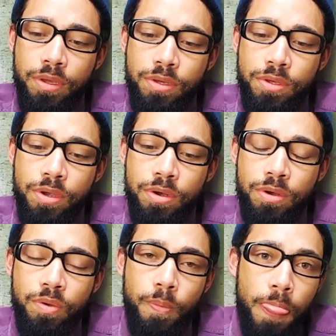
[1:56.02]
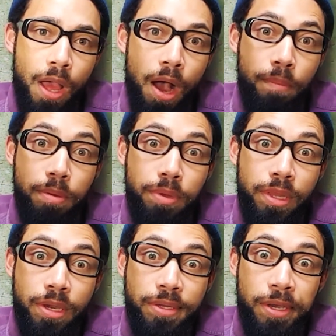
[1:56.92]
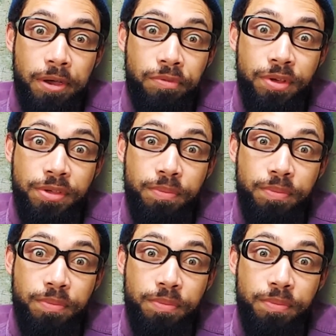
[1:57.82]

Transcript: So I'm going to be testing out this